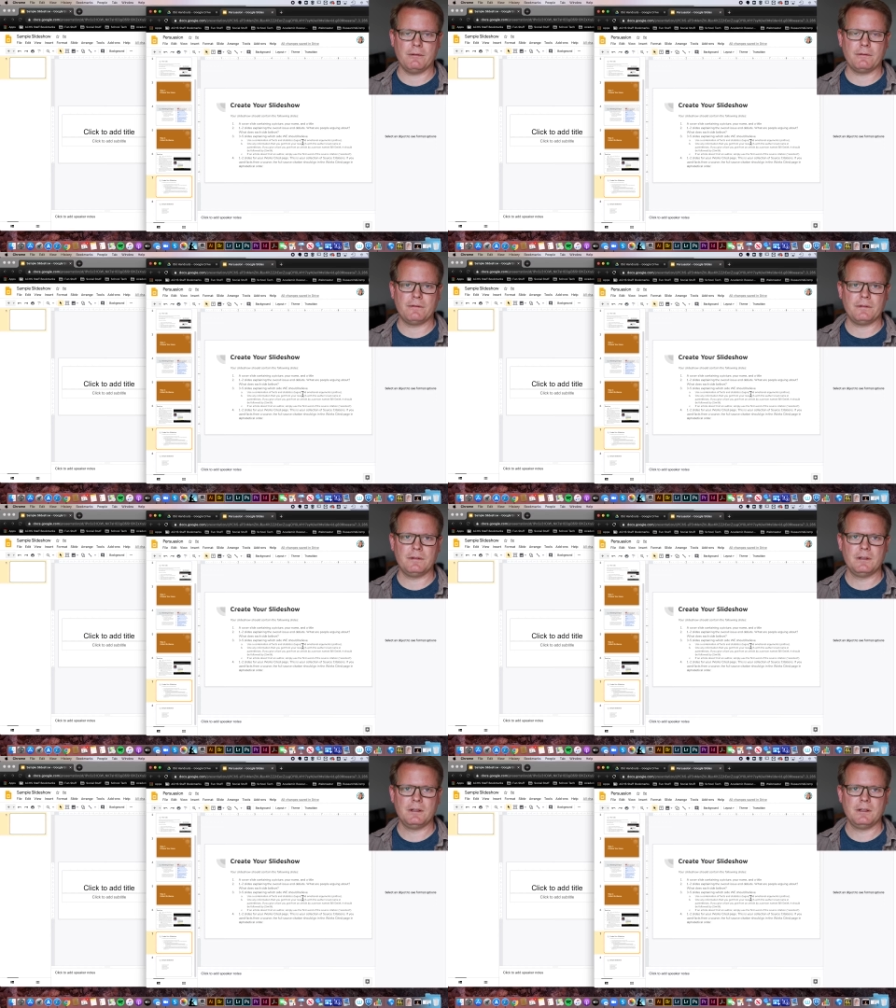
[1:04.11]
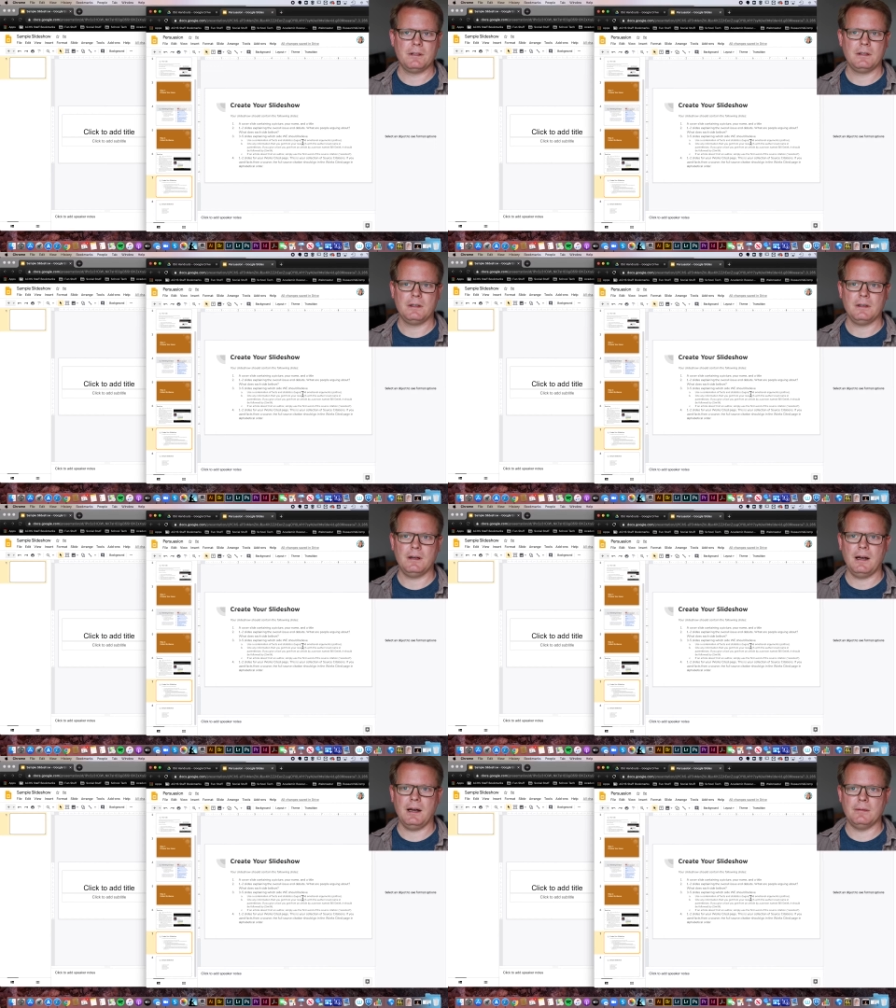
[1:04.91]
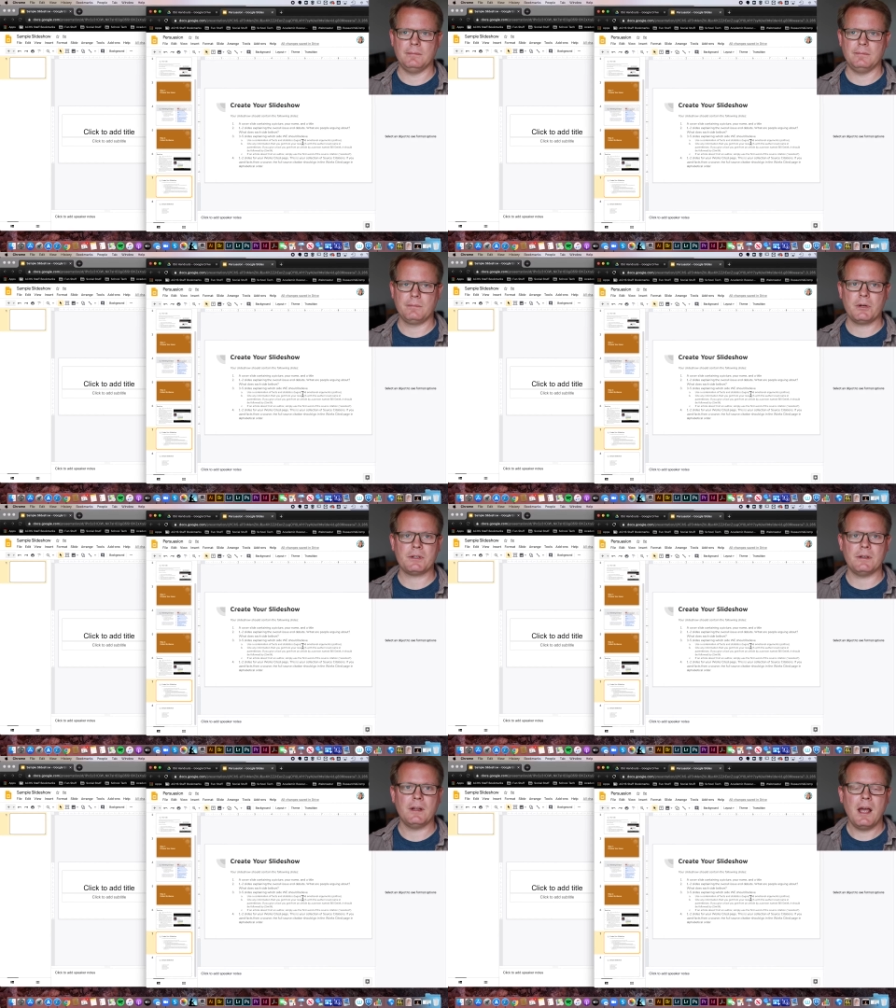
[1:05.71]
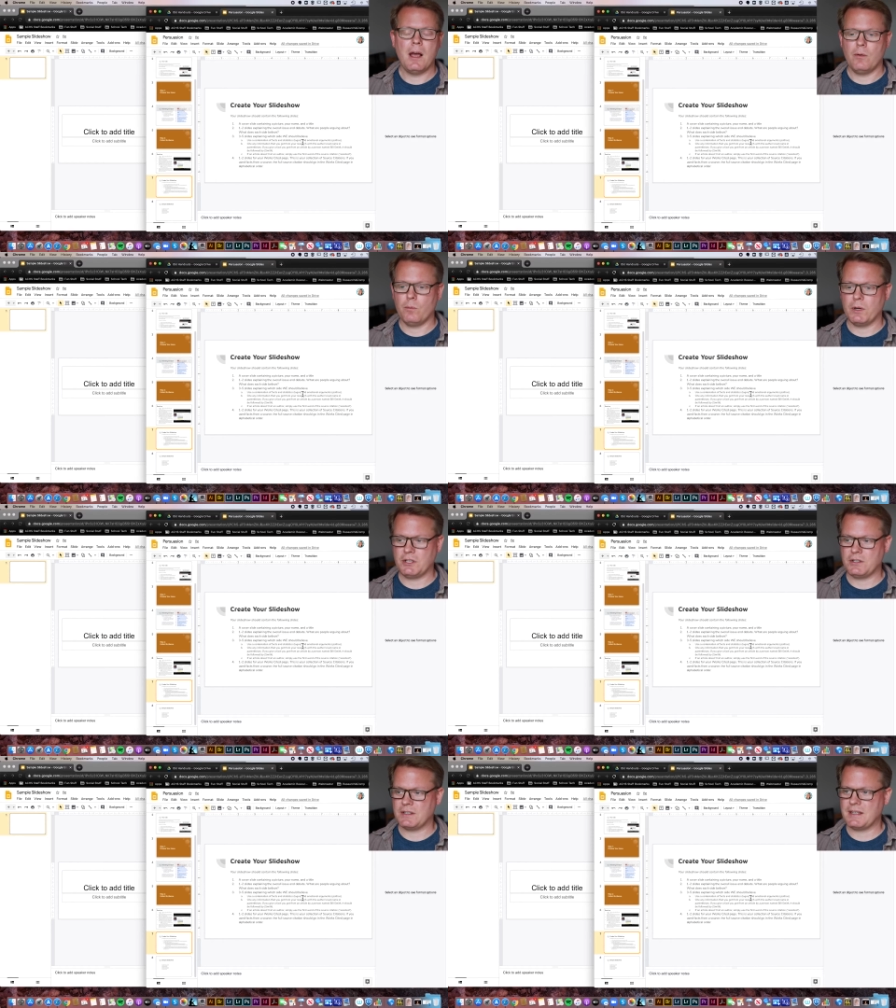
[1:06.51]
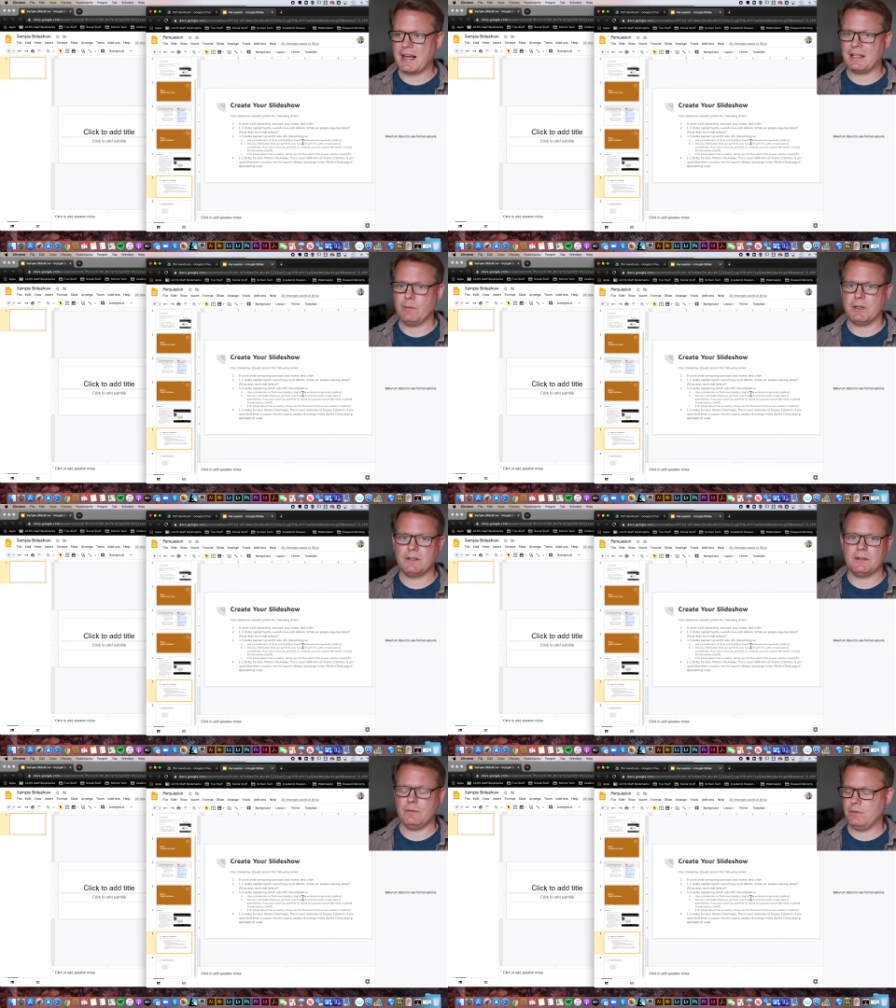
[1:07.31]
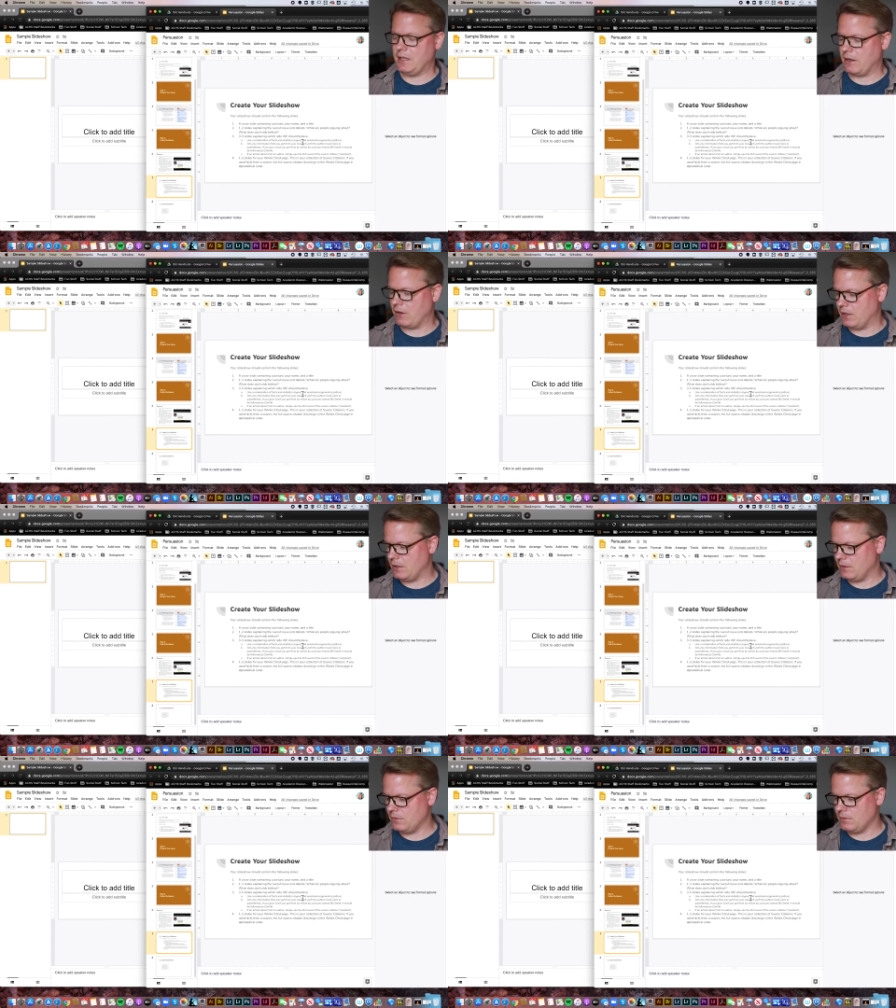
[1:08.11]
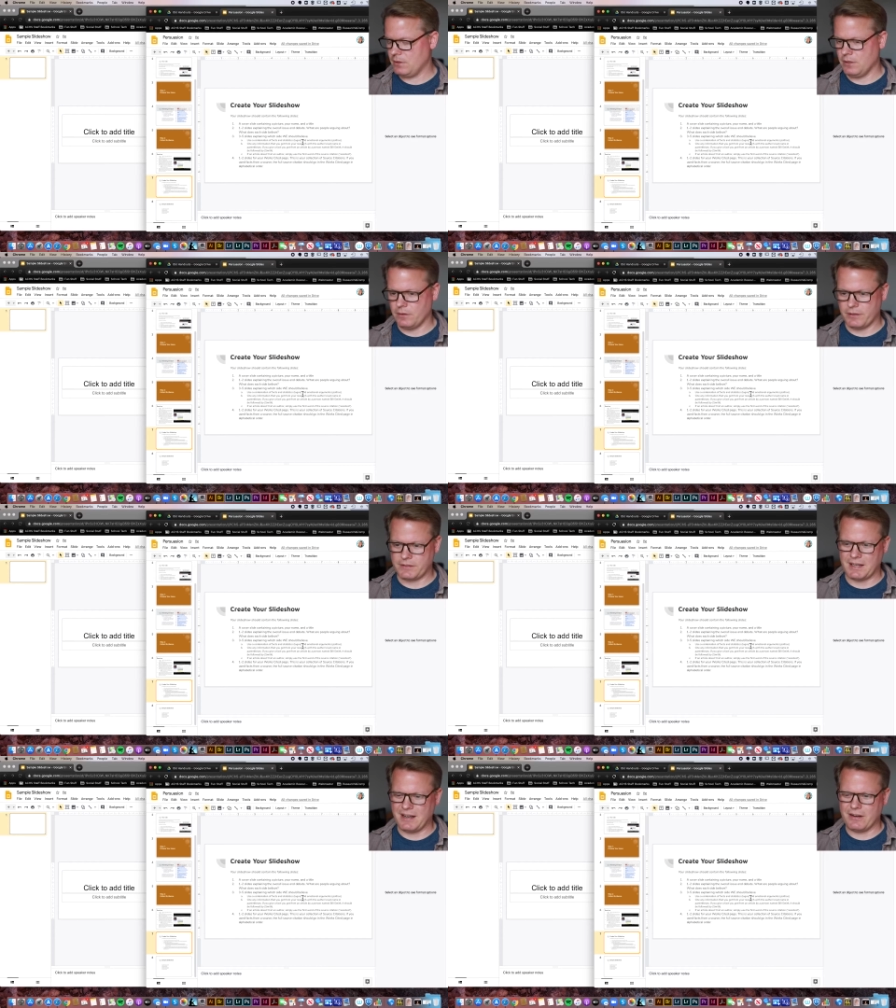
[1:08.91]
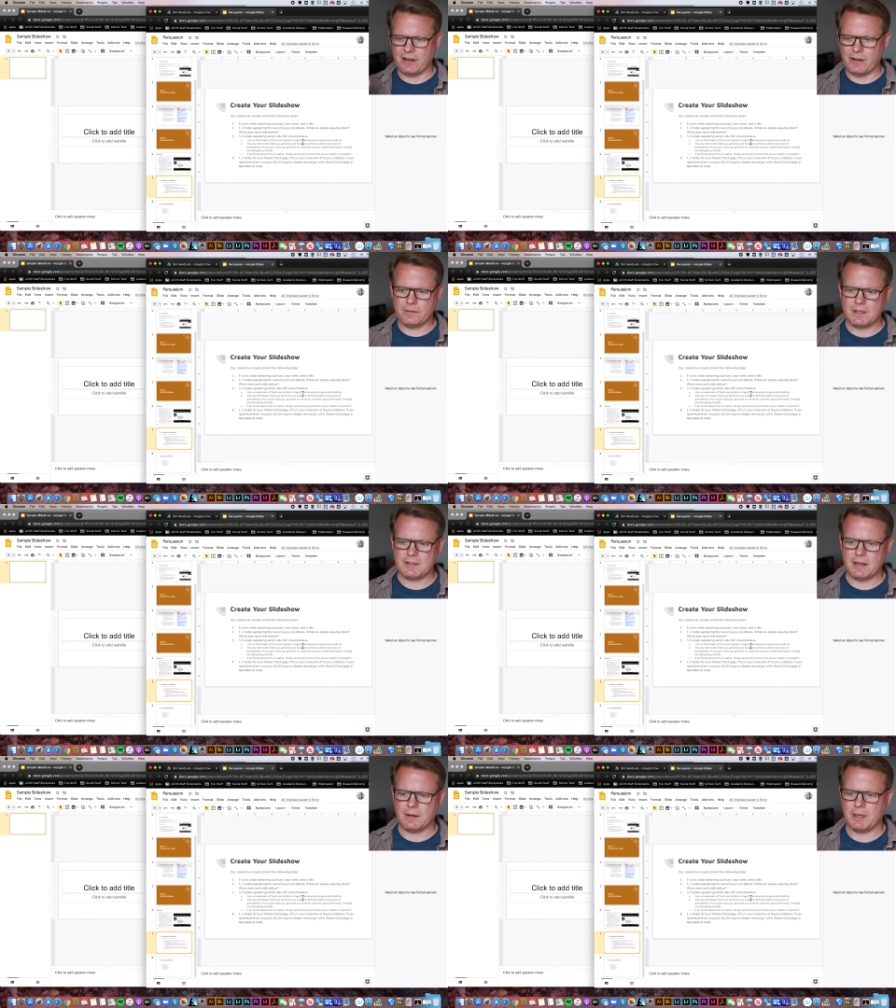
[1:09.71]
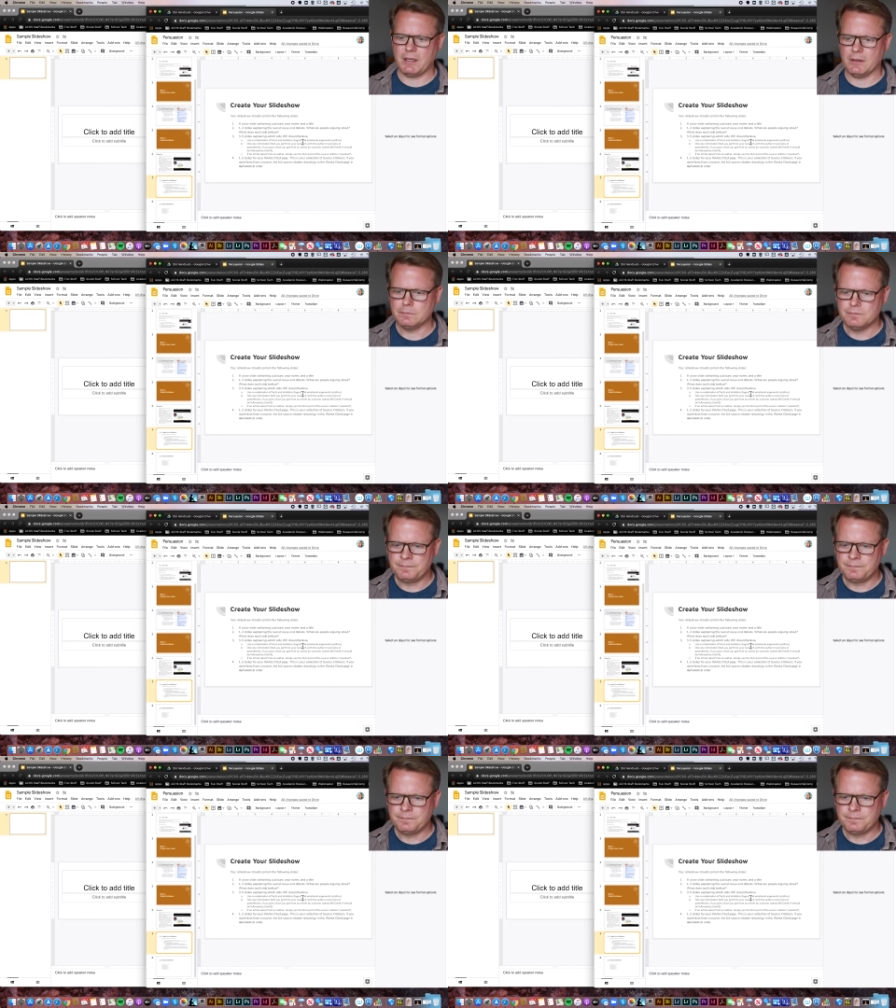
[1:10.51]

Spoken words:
of person, which is exactly what they're going to, they'll say, oh, no, it's not a big deal.